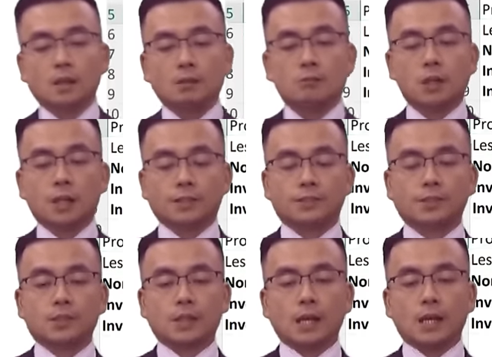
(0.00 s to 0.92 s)

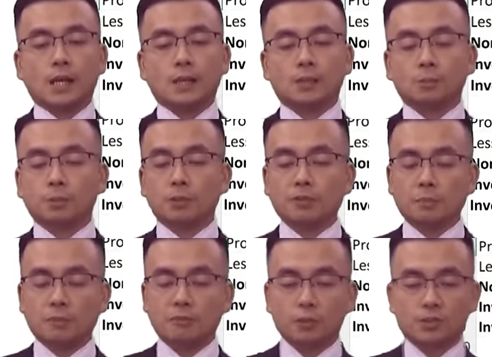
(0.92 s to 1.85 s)
right. The
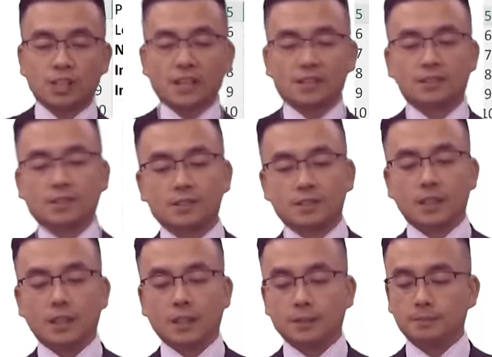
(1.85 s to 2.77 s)
profit before tax is
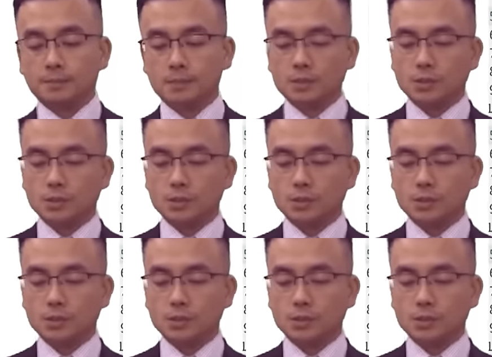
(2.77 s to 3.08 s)
there,